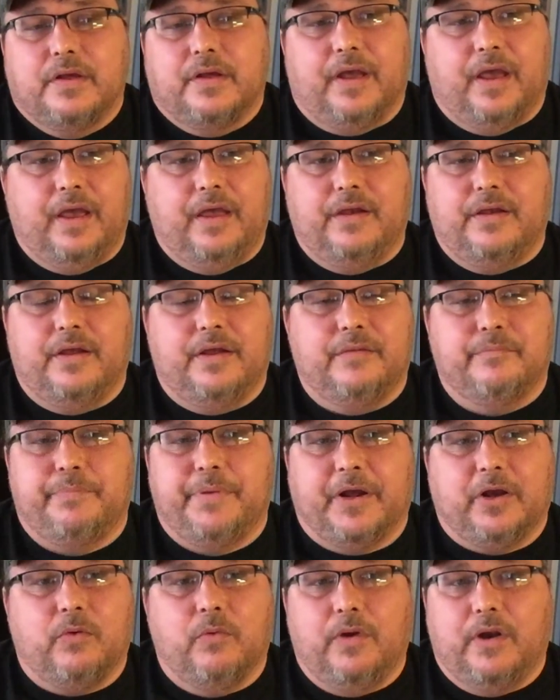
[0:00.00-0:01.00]
and
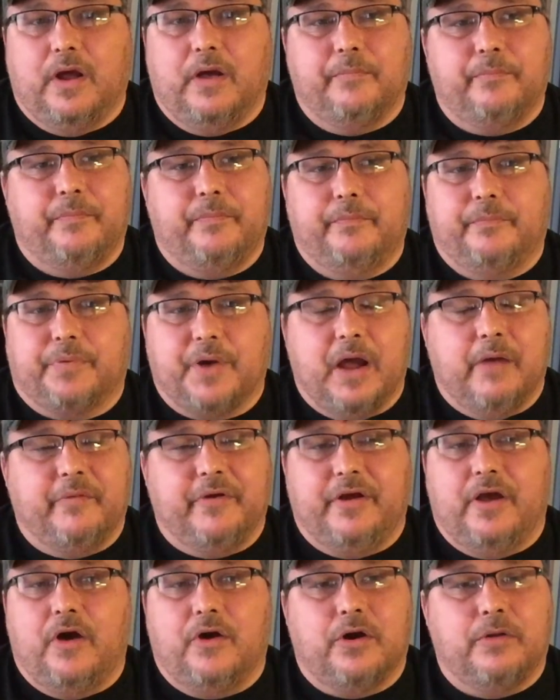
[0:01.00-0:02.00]
pick one up,
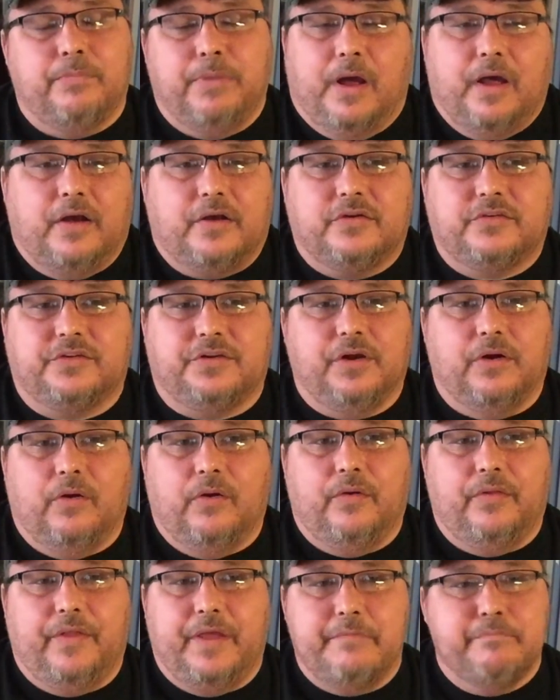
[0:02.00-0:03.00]
probably $100, you
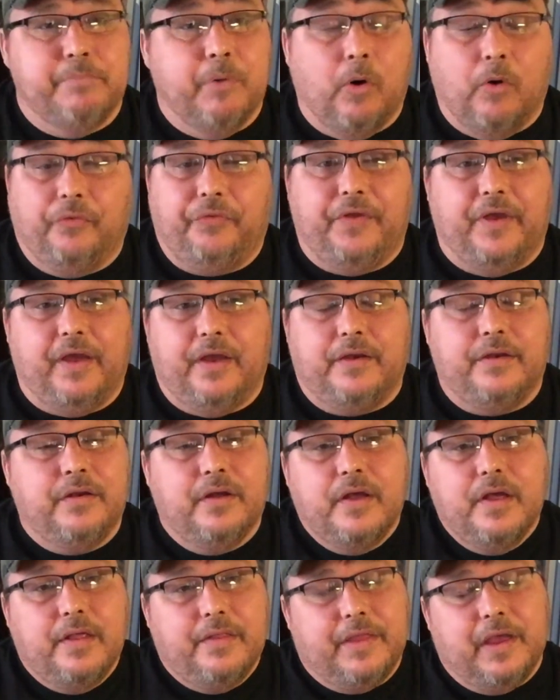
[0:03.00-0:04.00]
know, and they bolt in.
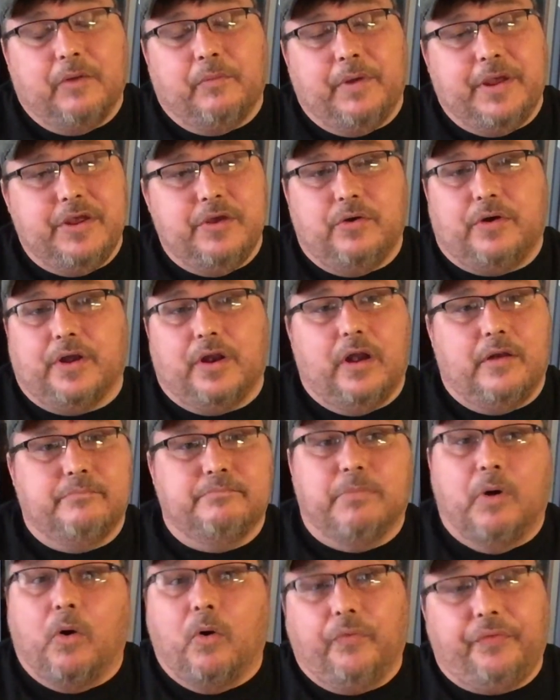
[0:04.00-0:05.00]
That way you can
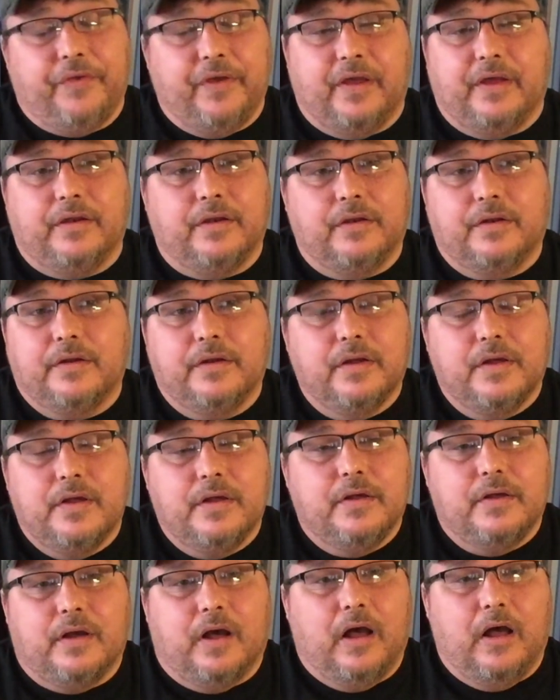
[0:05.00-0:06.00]
unbolt it
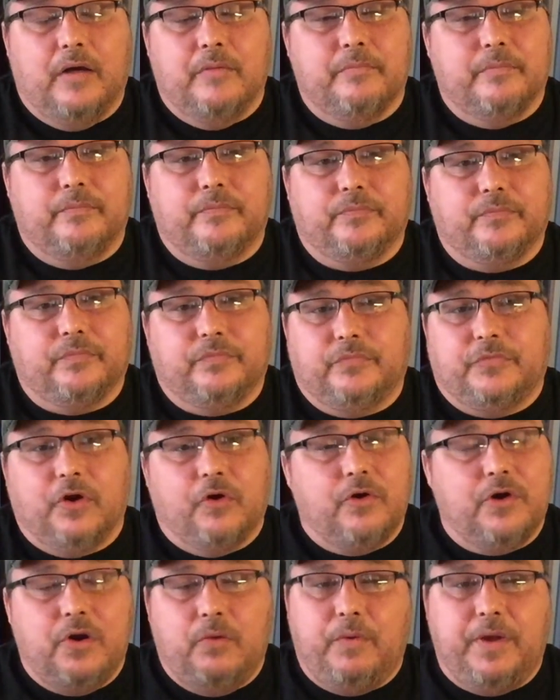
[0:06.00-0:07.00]

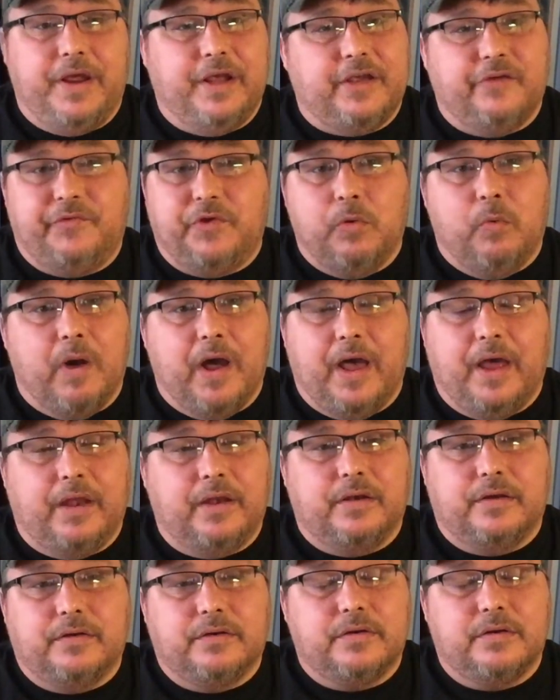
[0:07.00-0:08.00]
during the week if you want,
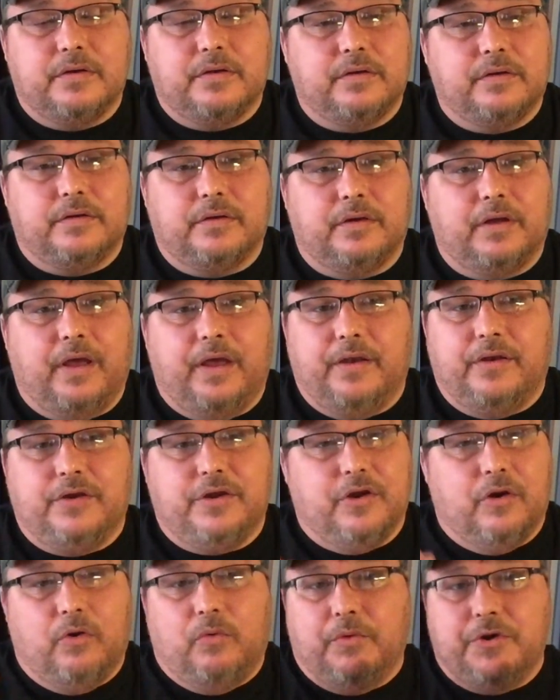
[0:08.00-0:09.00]
and,
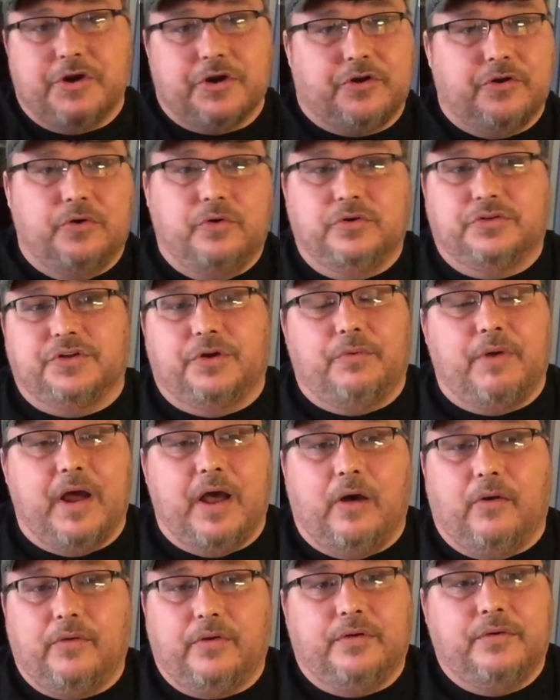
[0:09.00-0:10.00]
you know, when you're cruising
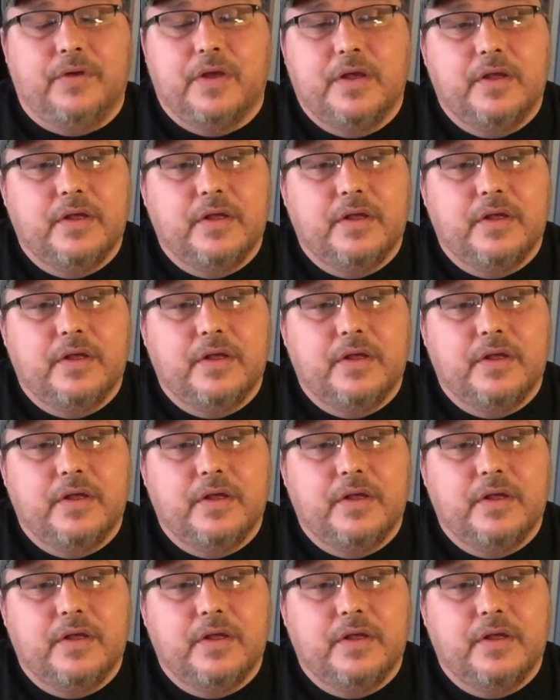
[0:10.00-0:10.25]
around,